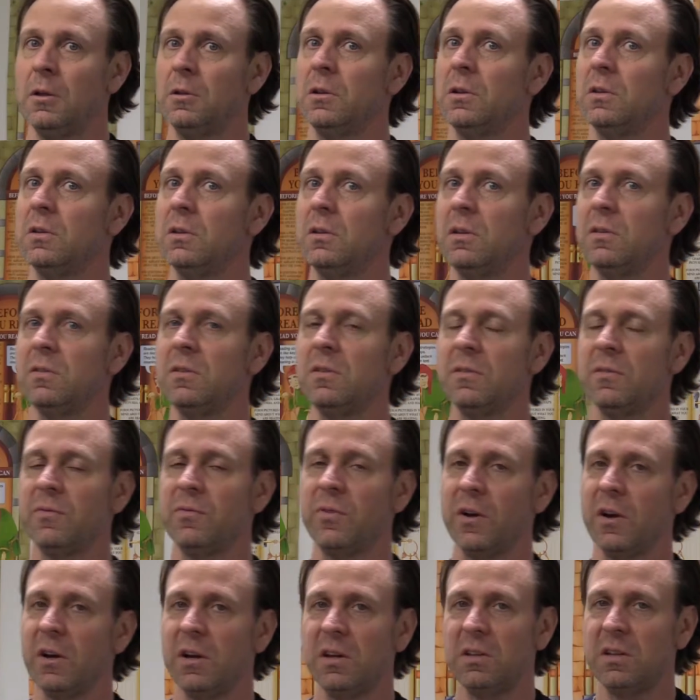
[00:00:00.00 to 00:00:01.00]
Now, this is
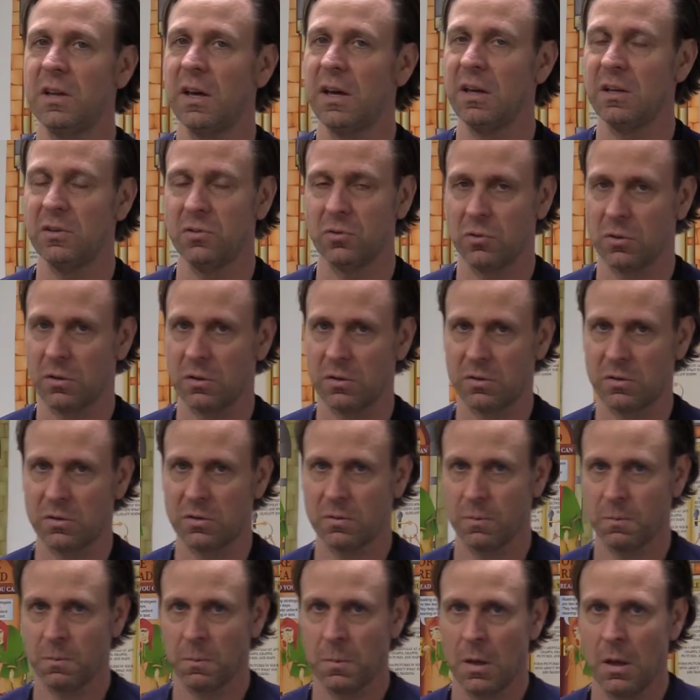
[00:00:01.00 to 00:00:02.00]
very
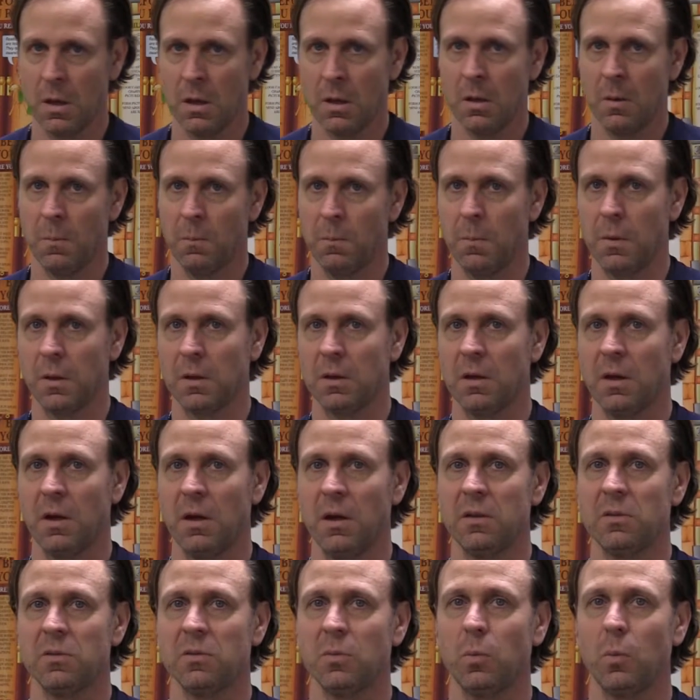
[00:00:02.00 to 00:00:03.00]
dangerous
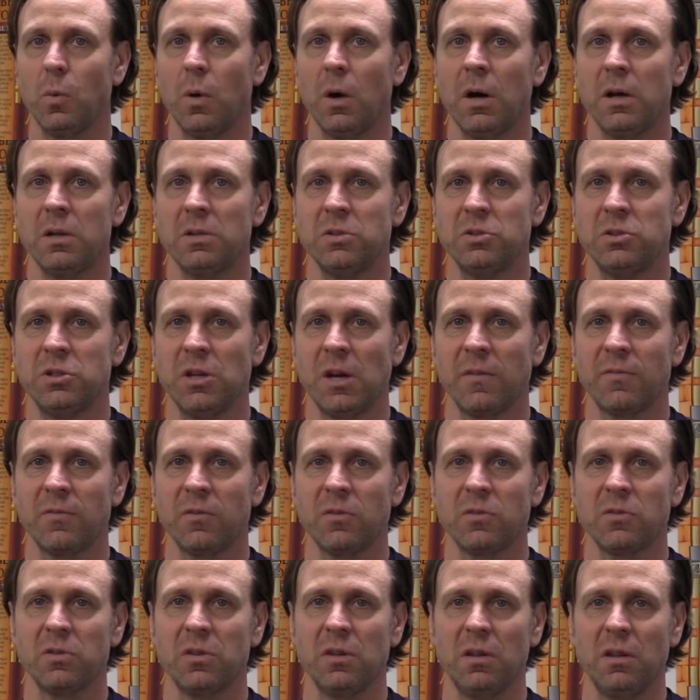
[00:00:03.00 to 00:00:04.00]
because what
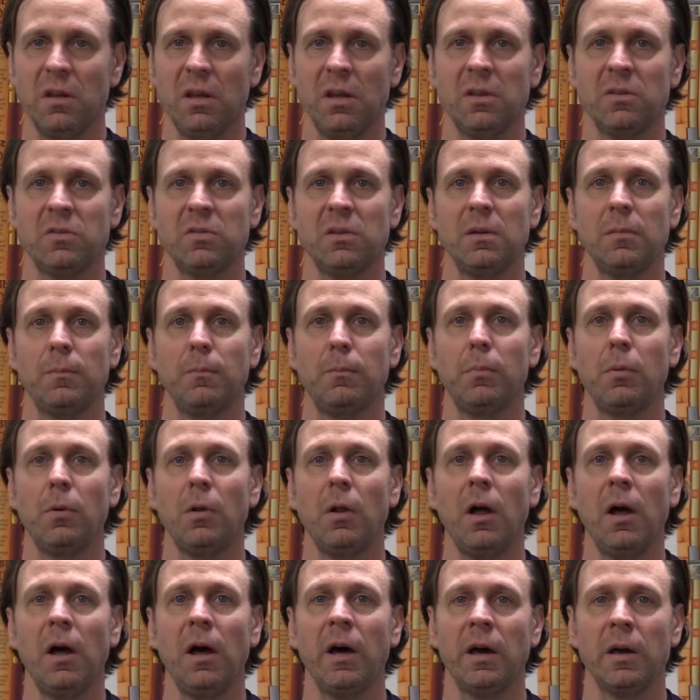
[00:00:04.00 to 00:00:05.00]
Jefferson is
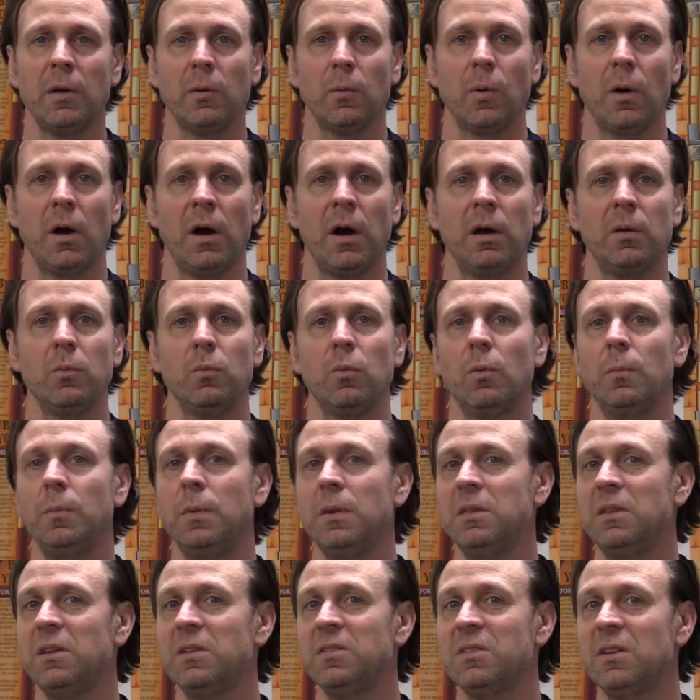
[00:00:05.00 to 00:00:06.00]
implying, right, will
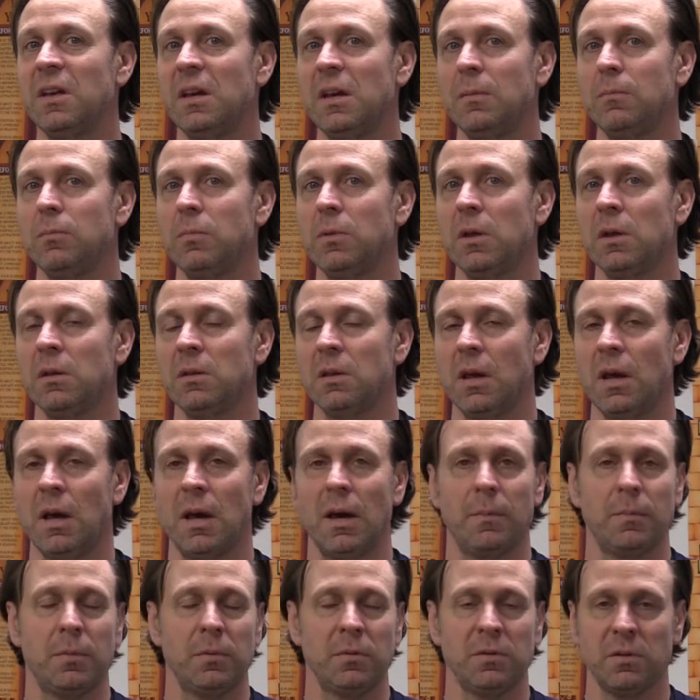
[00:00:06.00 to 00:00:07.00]
be the same thing that
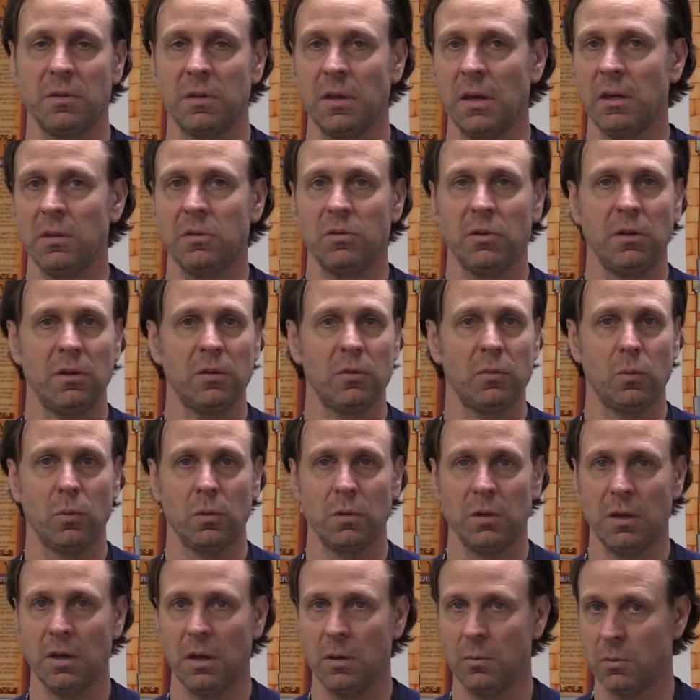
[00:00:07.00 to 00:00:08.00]
happens in
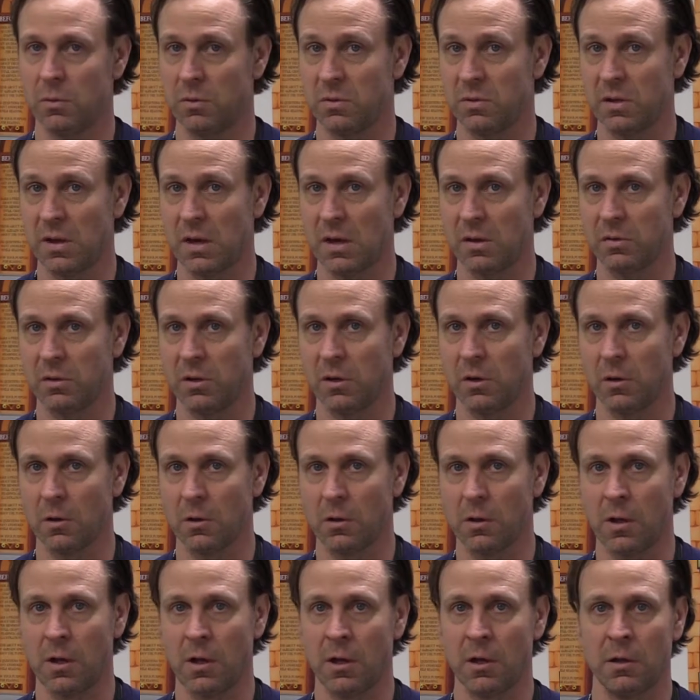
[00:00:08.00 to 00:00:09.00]
1828 with South
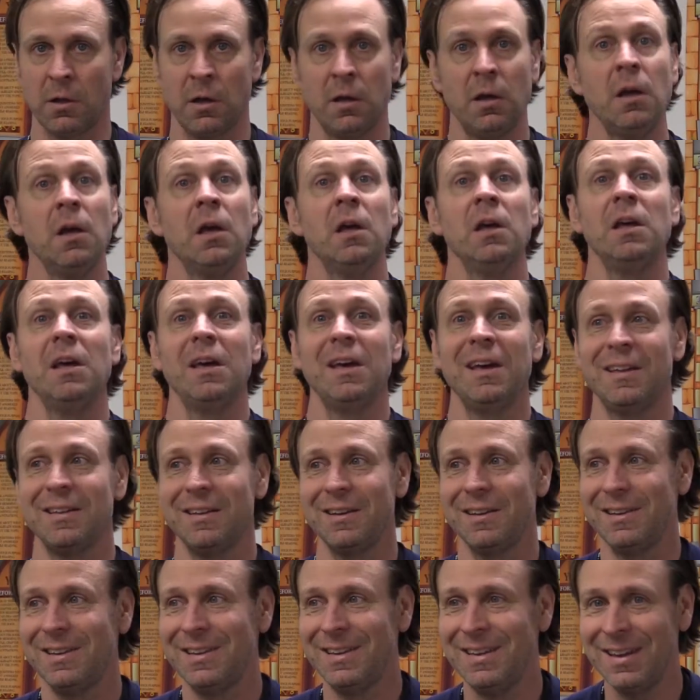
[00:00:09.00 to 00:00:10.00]
Carolina and
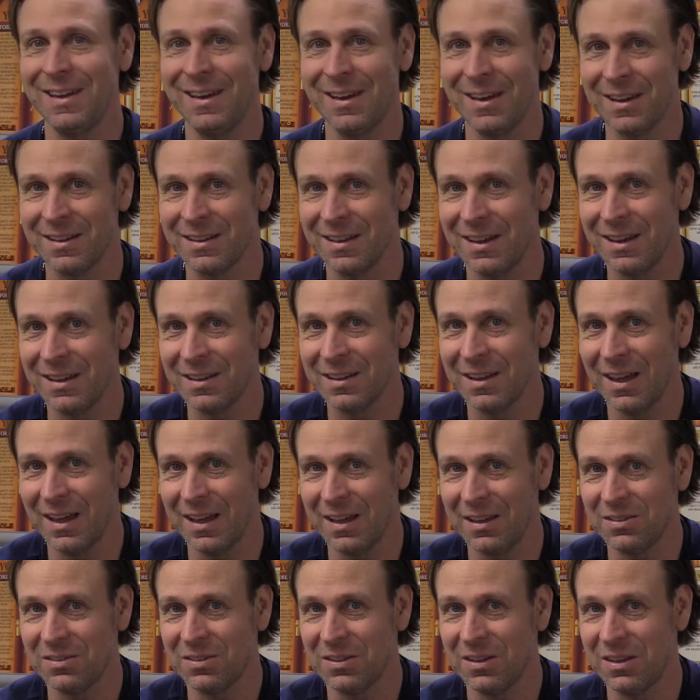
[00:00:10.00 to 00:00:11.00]
again in
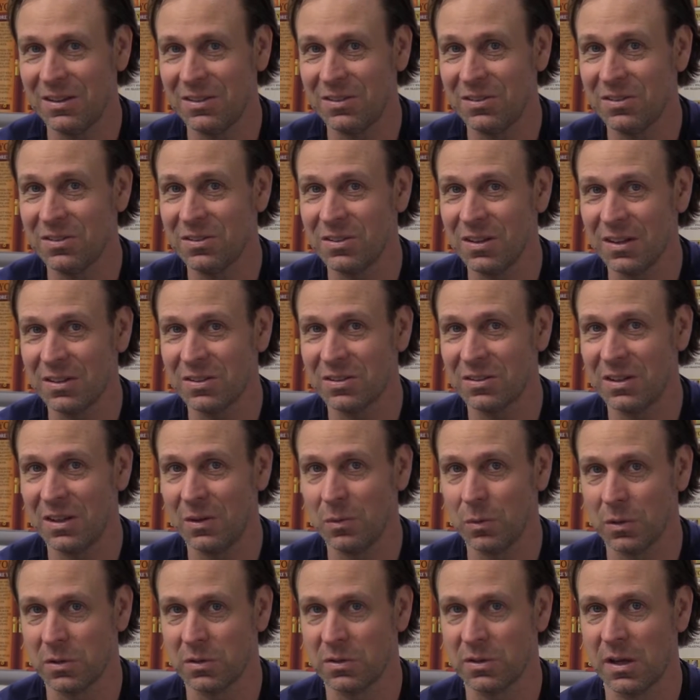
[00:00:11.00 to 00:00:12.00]

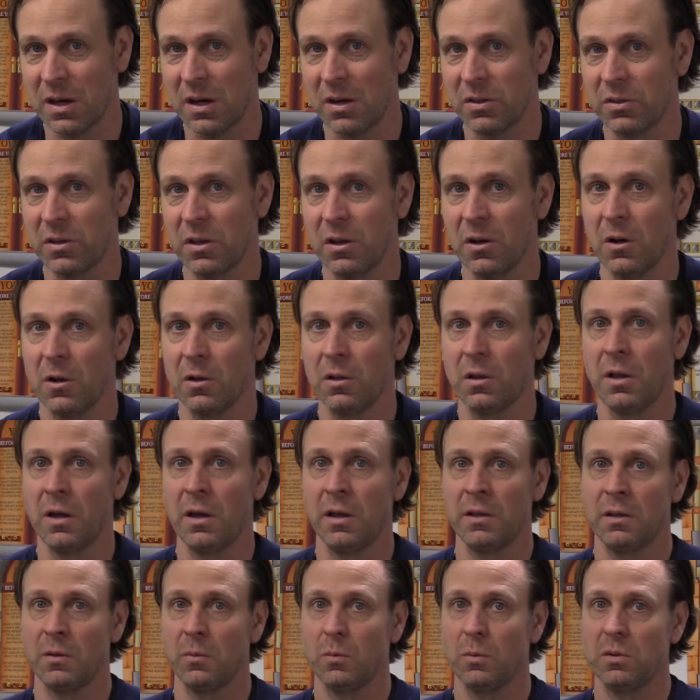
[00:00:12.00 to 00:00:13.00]
1860 with South
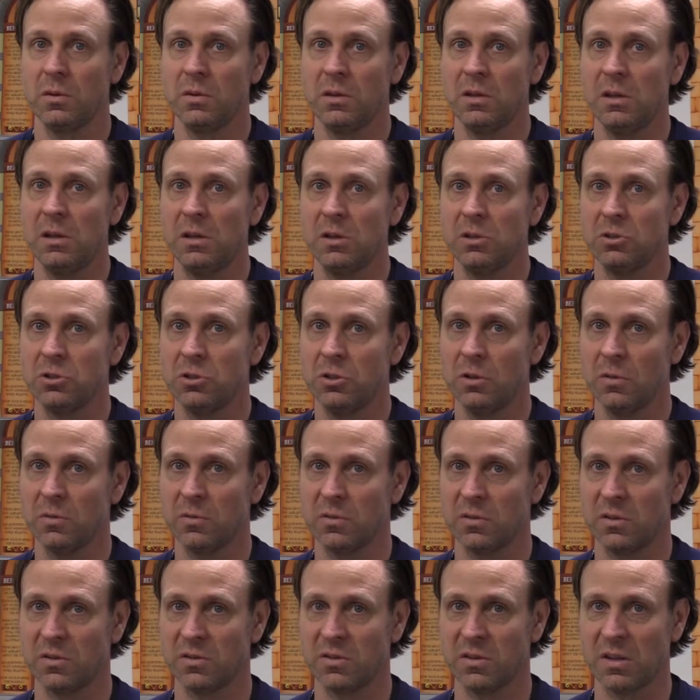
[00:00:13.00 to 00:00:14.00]
Carolina with the issue of
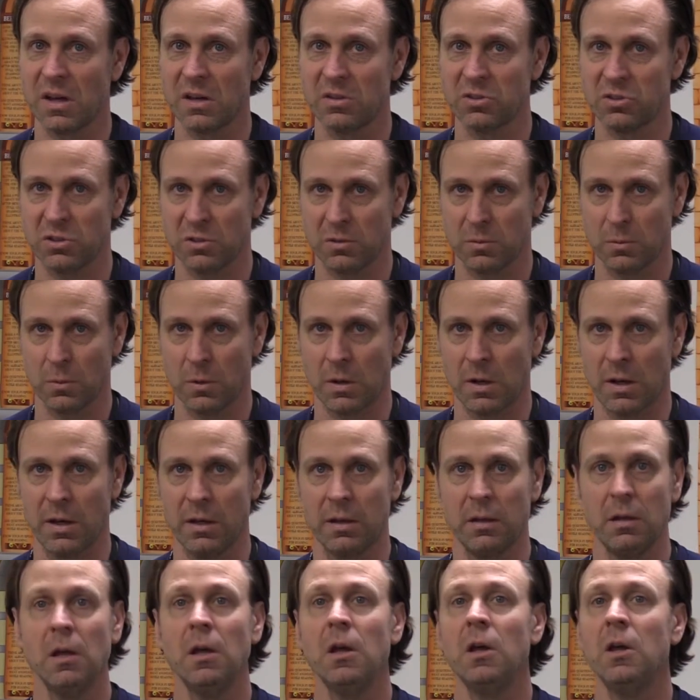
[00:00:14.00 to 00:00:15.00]
secession,
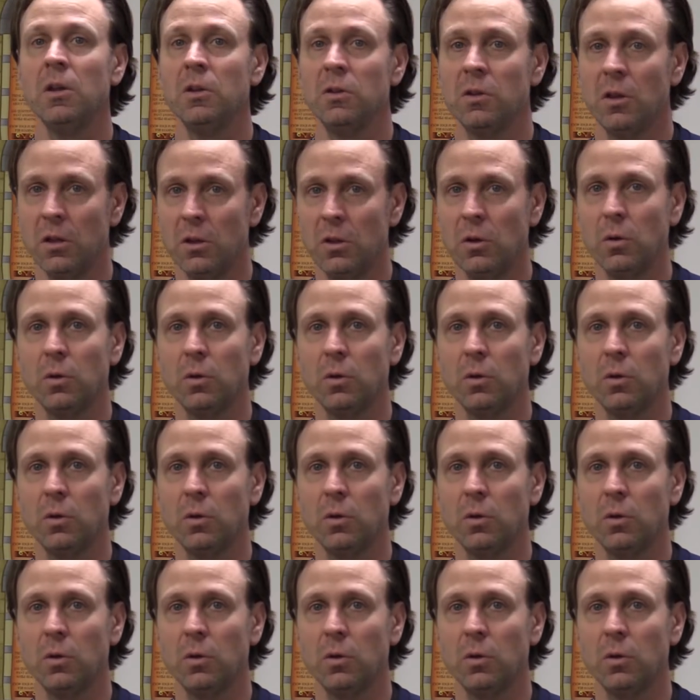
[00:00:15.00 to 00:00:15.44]
right? That